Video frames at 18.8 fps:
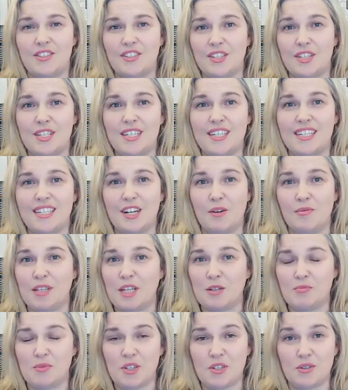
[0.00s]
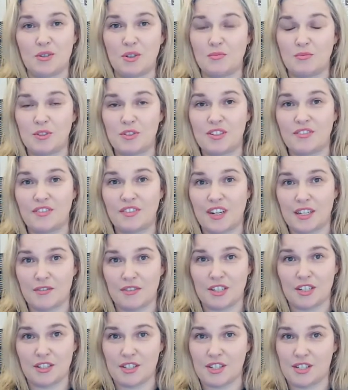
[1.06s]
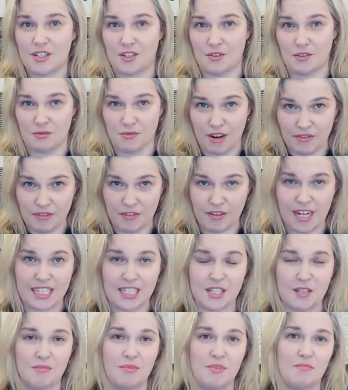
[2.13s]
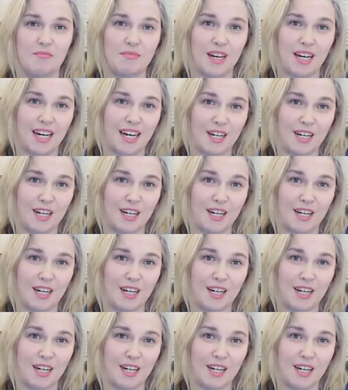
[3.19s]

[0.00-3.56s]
just coming up to almost five years to the referendum,